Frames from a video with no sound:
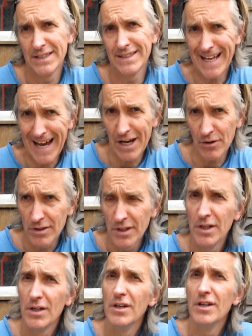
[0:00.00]
Now,
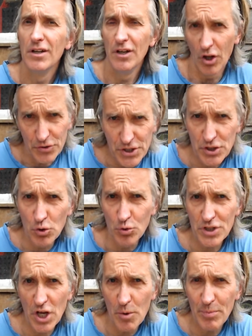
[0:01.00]
lots of
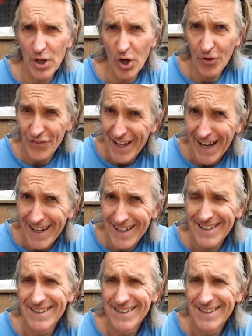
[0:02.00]
schools go beyond that.